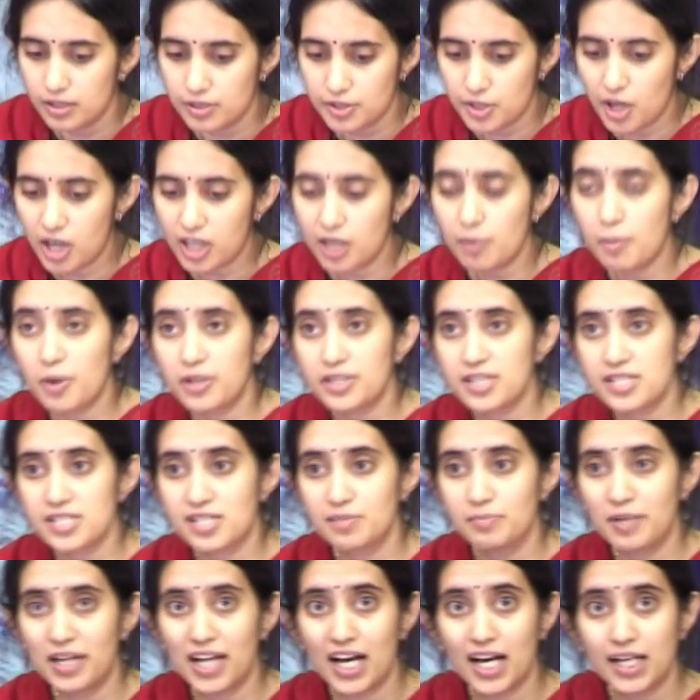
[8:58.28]
talk about the
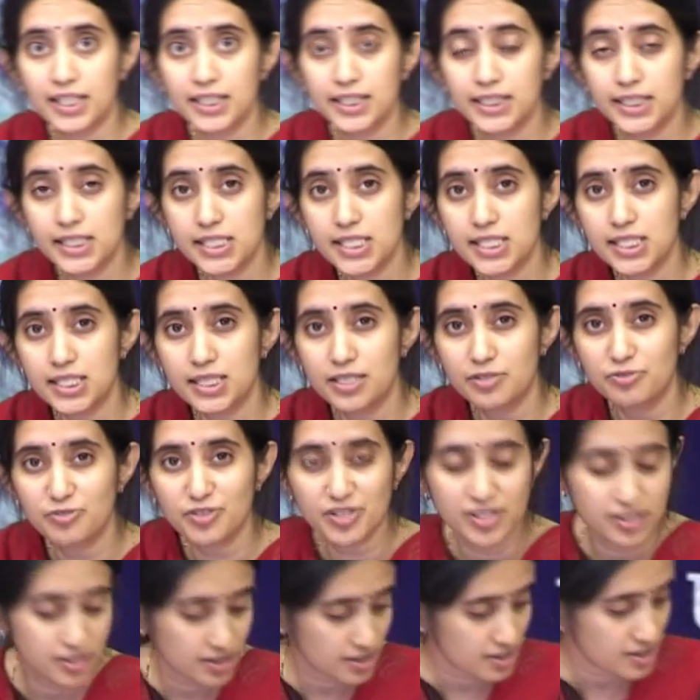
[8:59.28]
similarities and
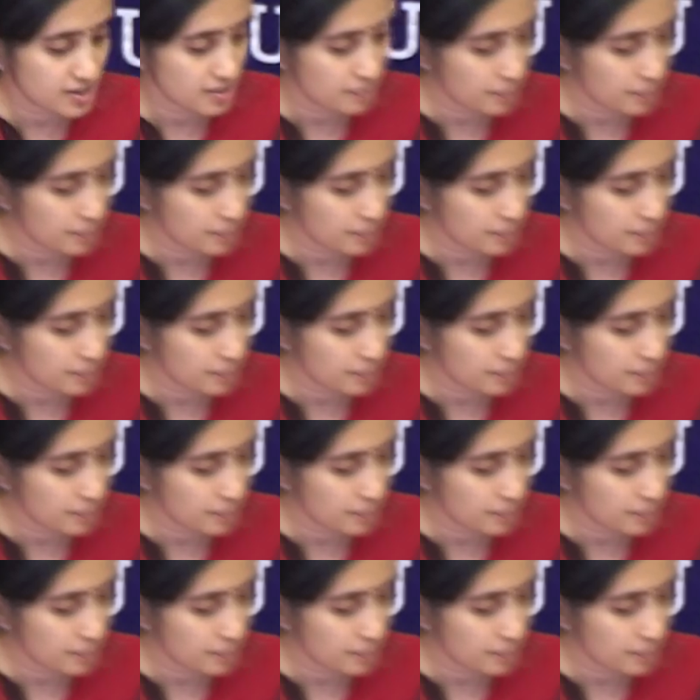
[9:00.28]
differences